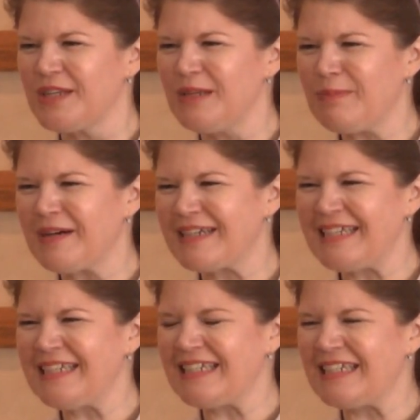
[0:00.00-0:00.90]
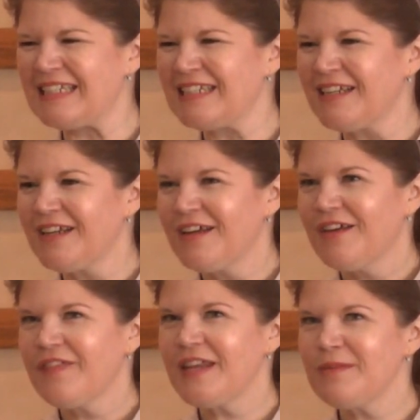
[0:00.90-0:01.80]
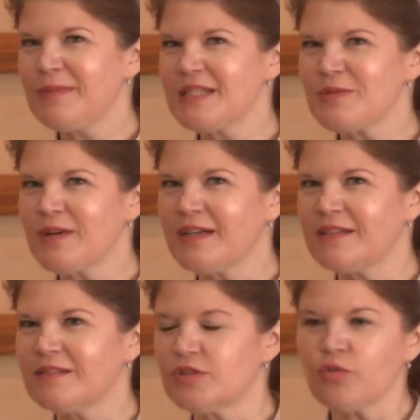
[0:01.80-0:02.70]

keep on eating, then it means what?